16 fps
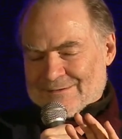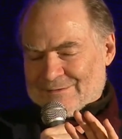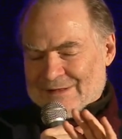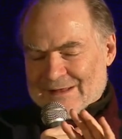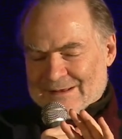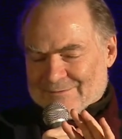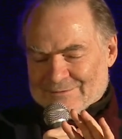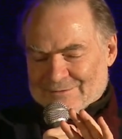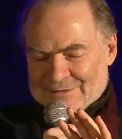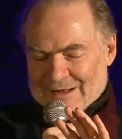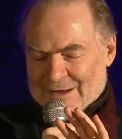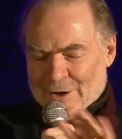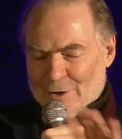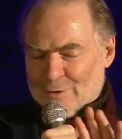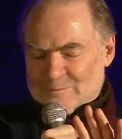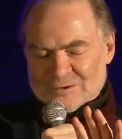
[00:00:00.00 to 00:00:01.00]
their
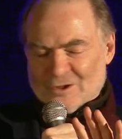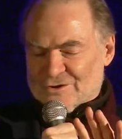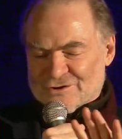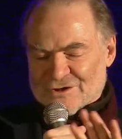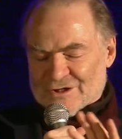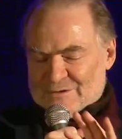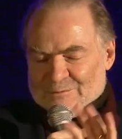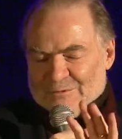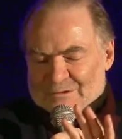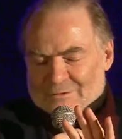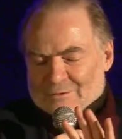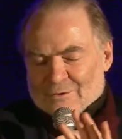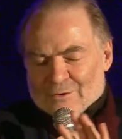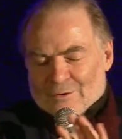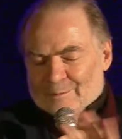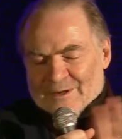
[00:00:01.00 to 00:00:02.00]
whole project was
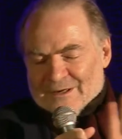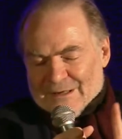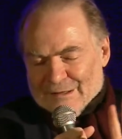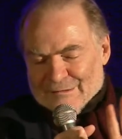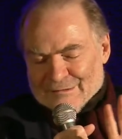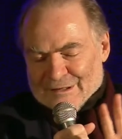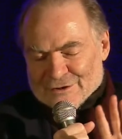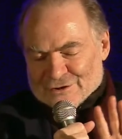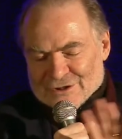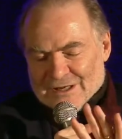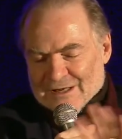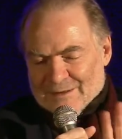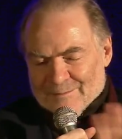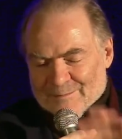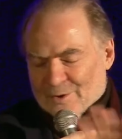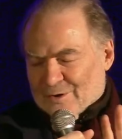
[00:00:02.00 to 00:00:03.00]
Urbanization à
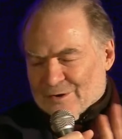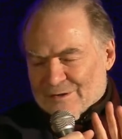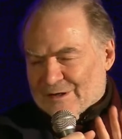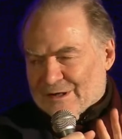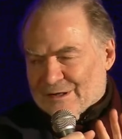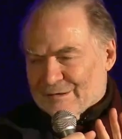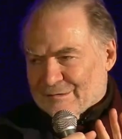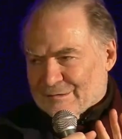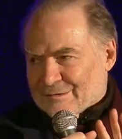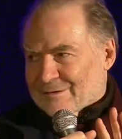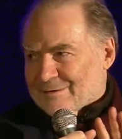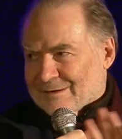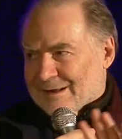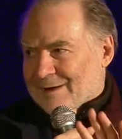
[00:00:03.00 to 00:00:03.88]
la Polonaise.